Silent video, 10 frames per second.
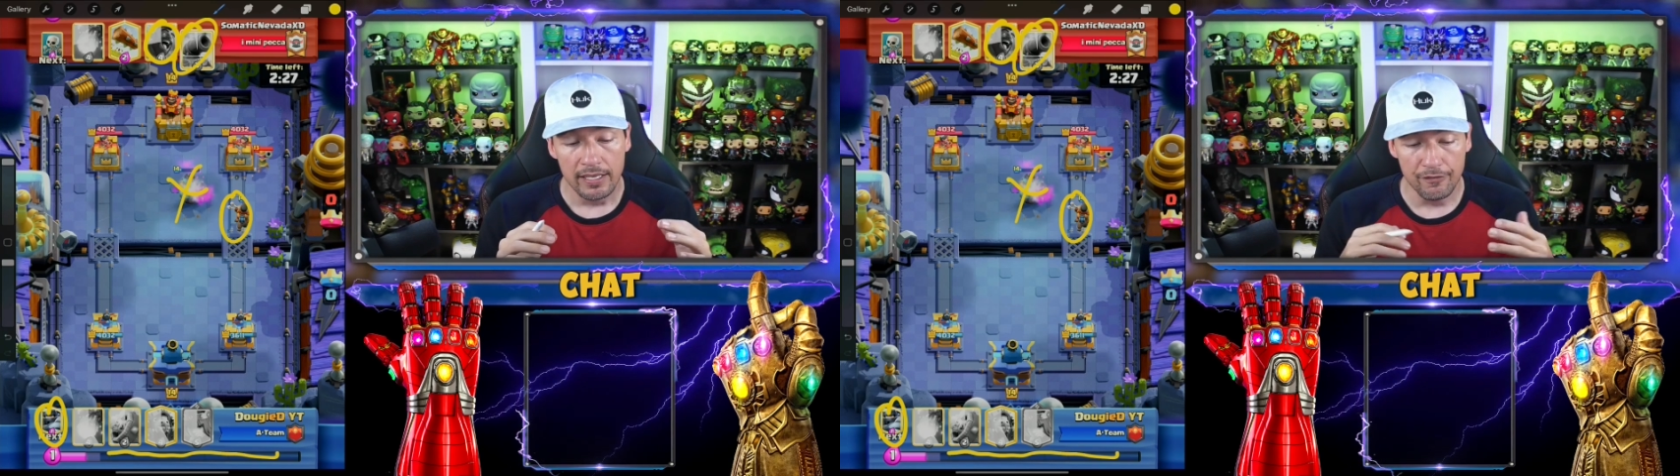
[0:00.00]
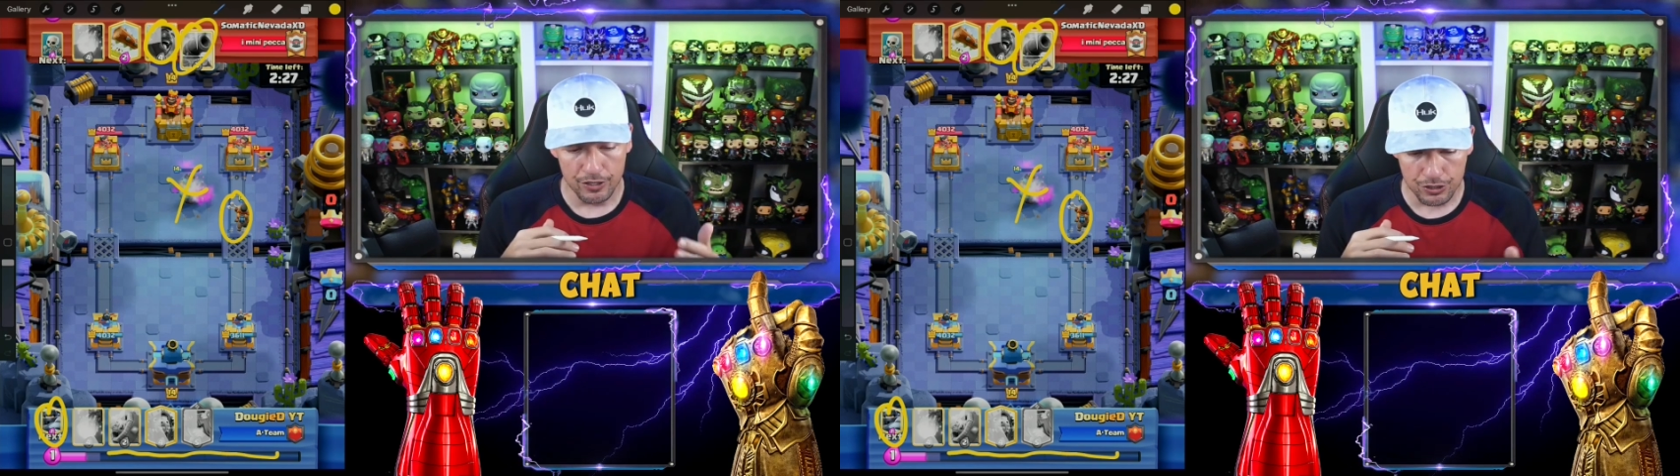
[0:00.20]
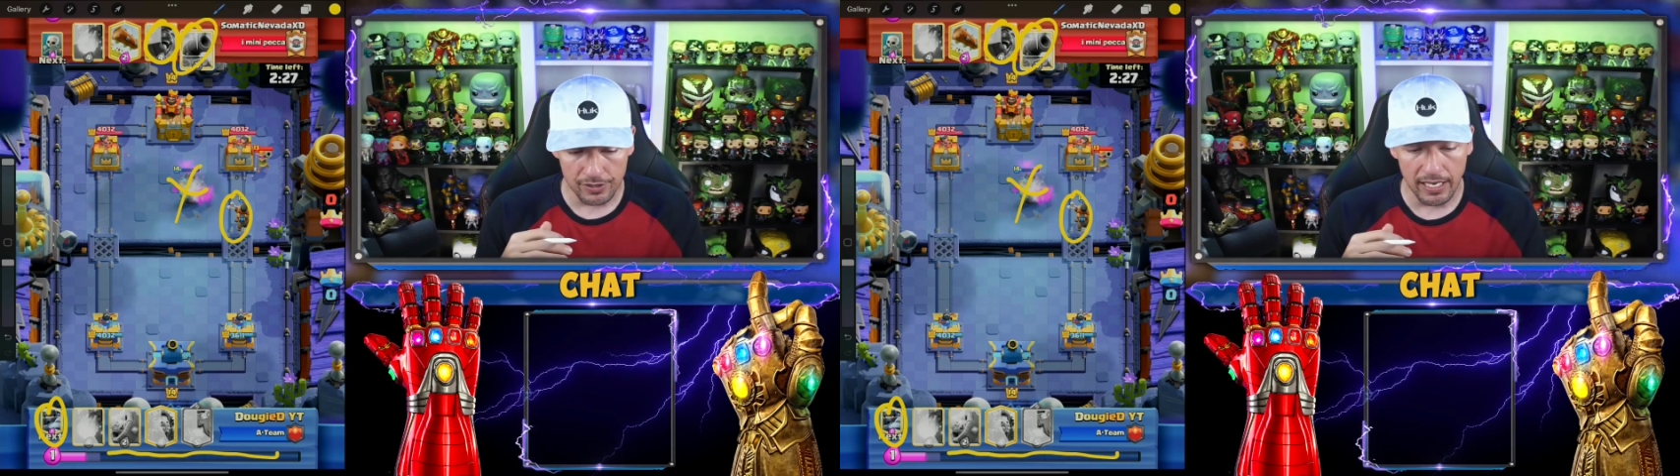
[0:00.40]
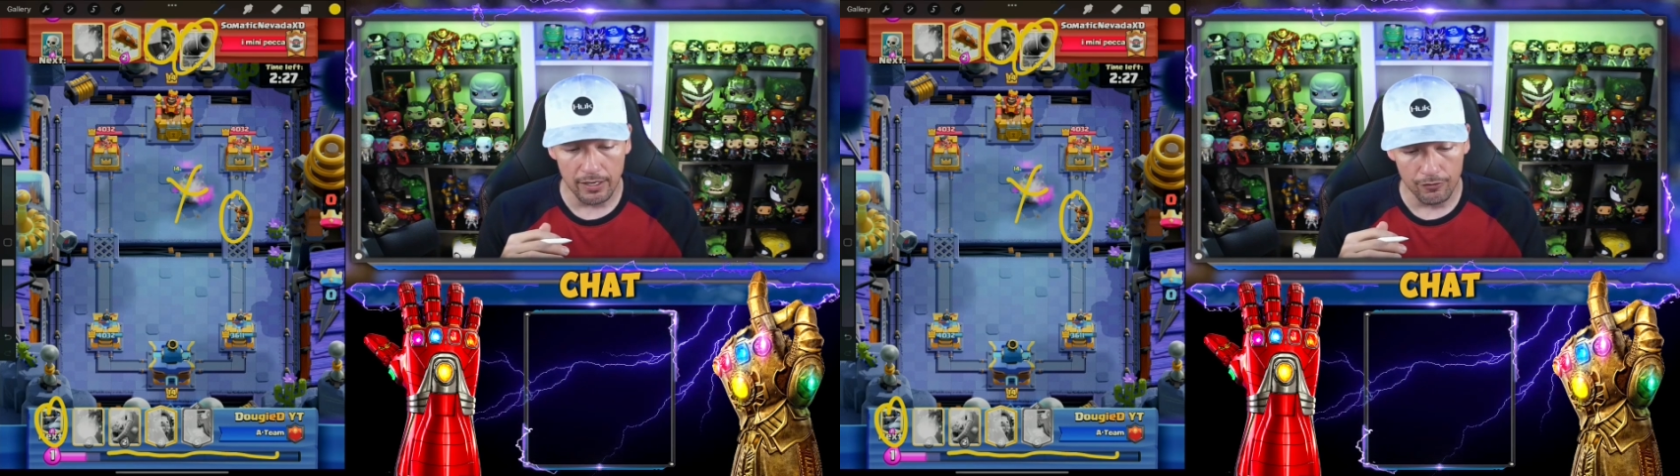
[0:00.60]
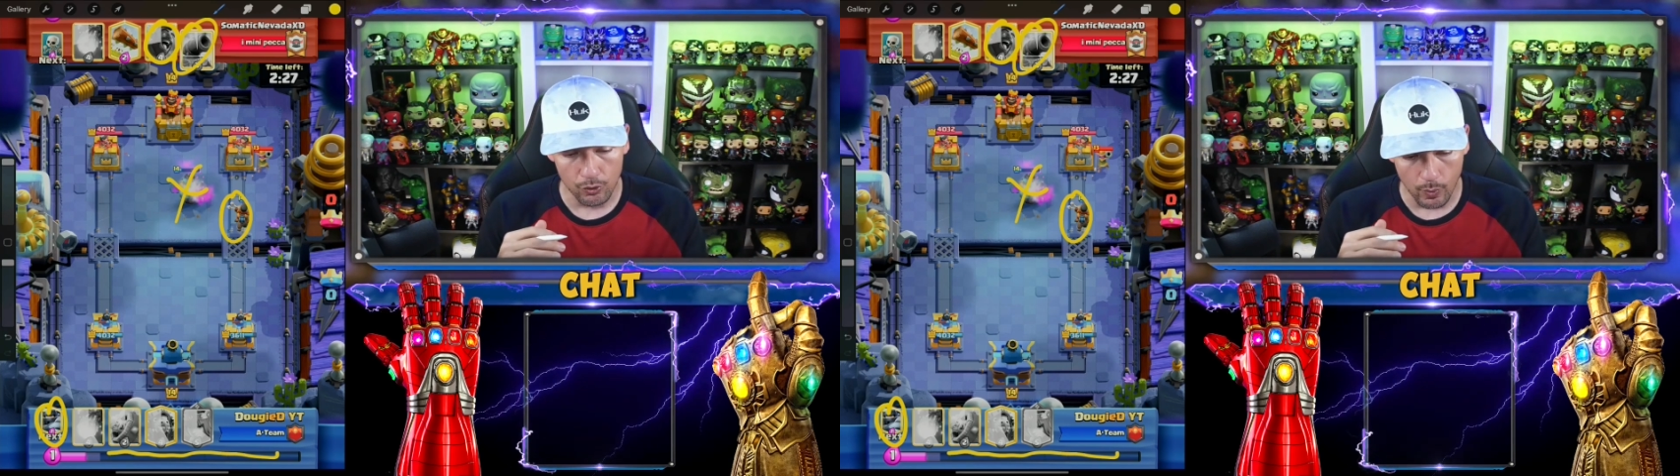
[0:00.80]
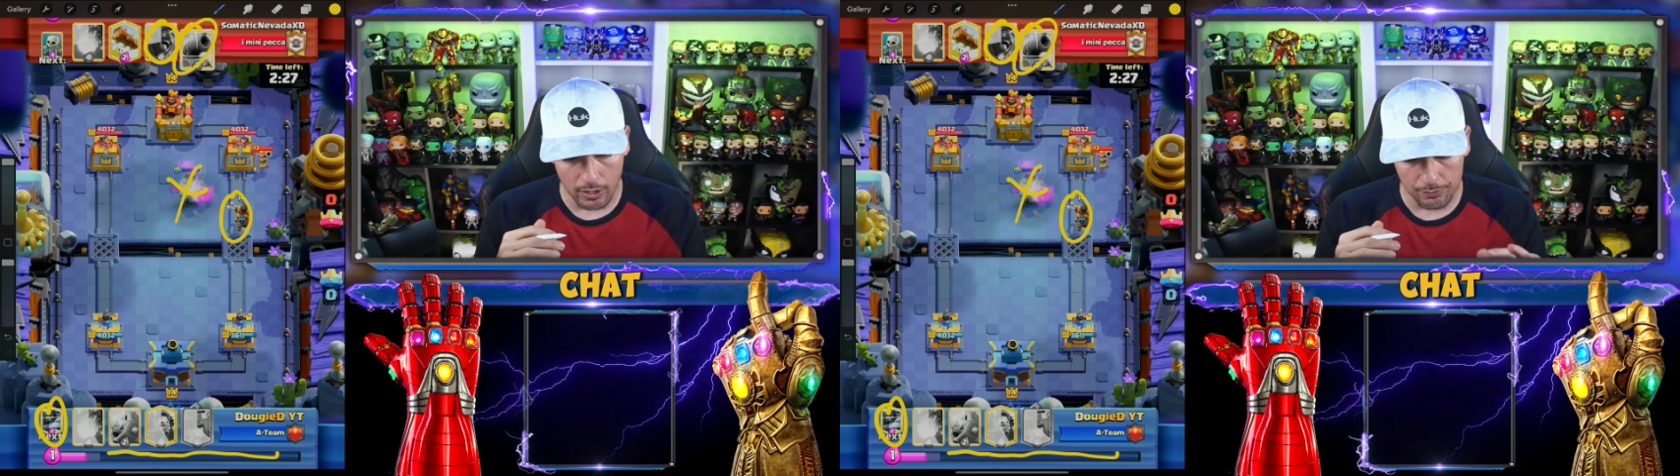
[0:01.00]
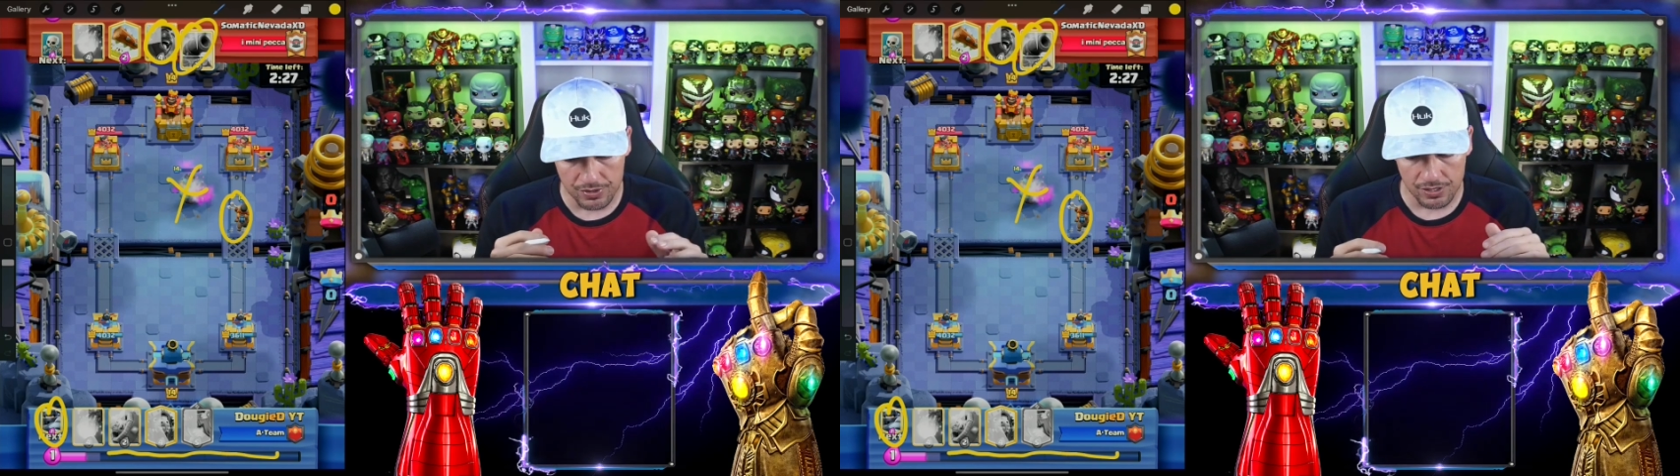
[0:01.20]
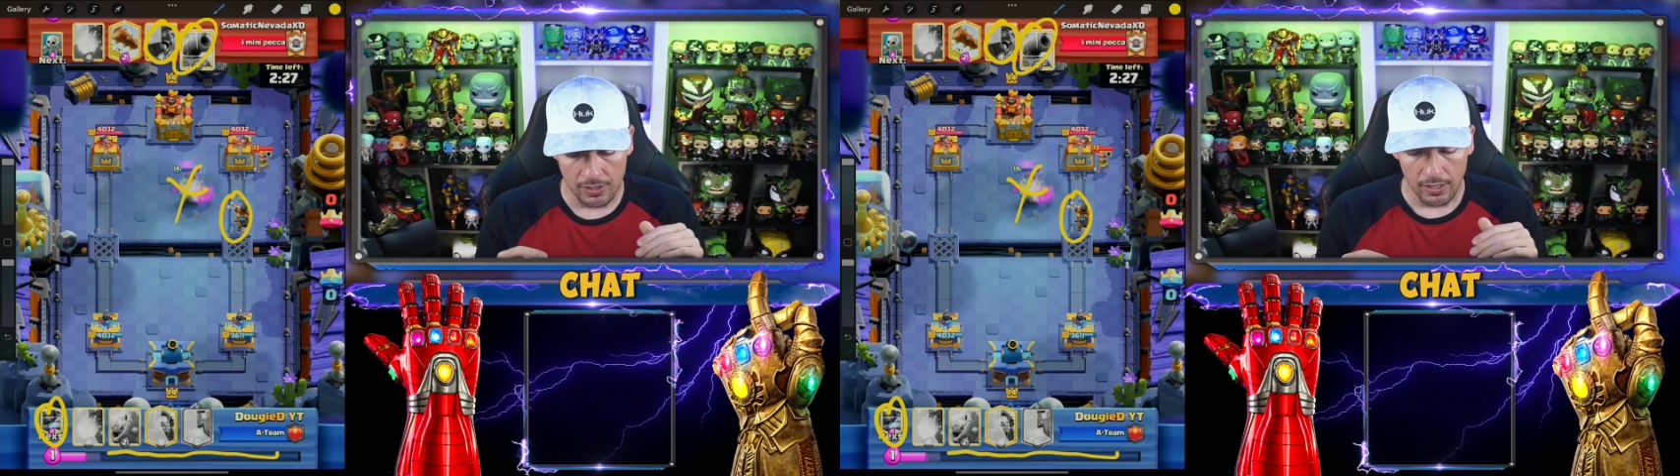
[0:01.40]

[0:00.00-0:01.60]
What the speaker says: Eventually, I overwhelmed,